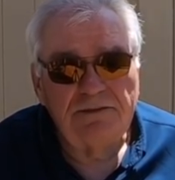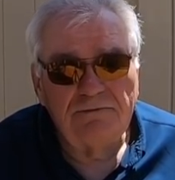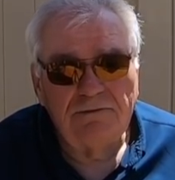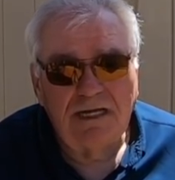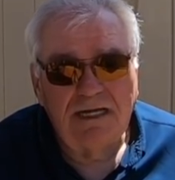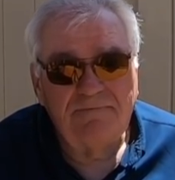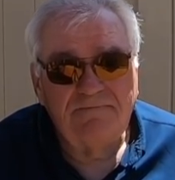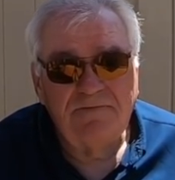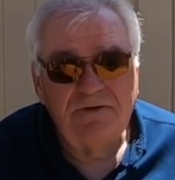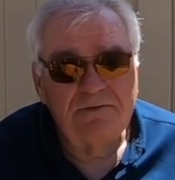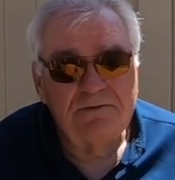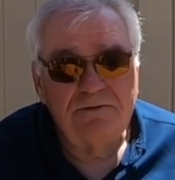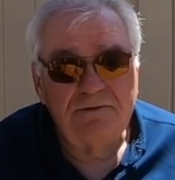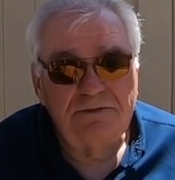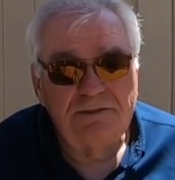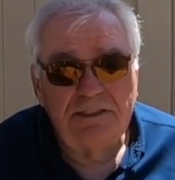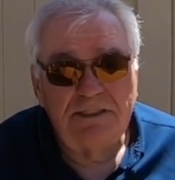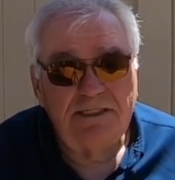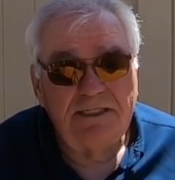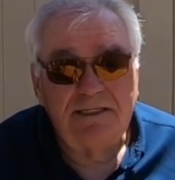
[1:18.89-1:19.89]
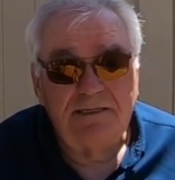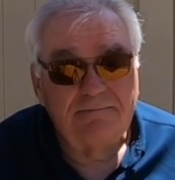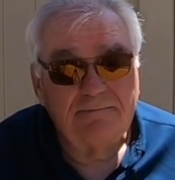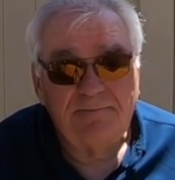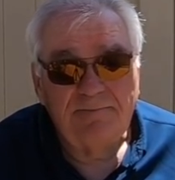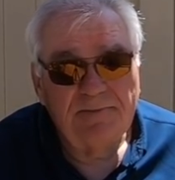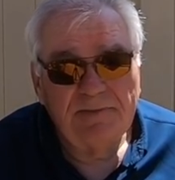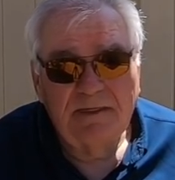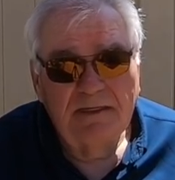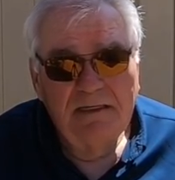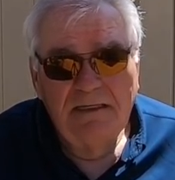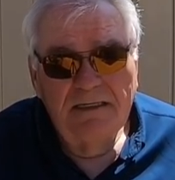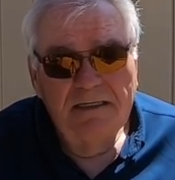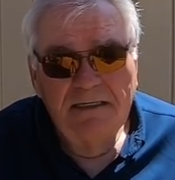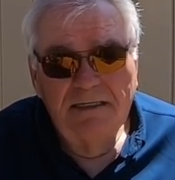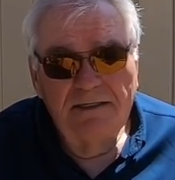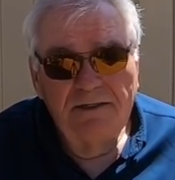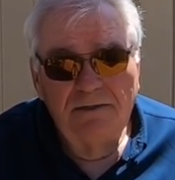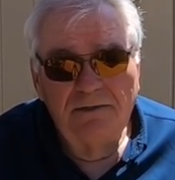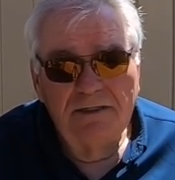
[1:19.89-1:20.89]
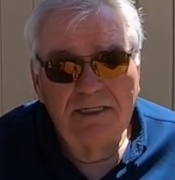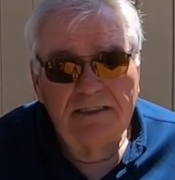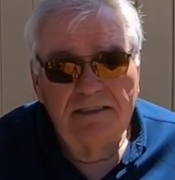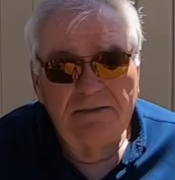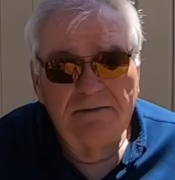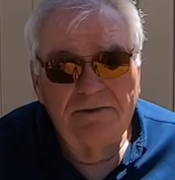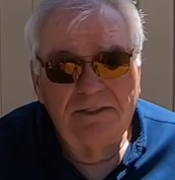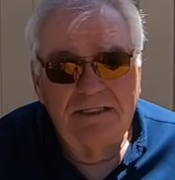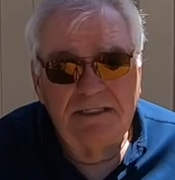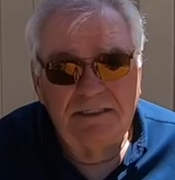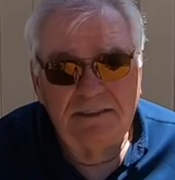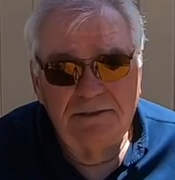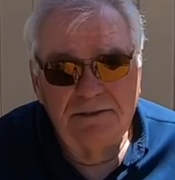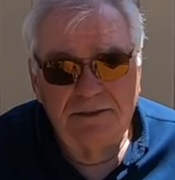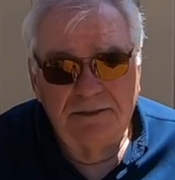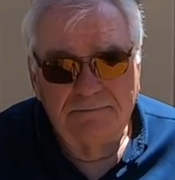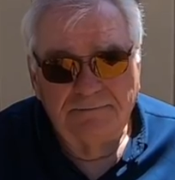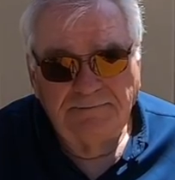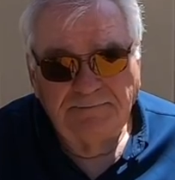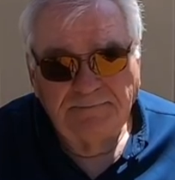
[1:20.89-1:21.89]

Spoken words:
you can't feel your jig, you're not doing any good.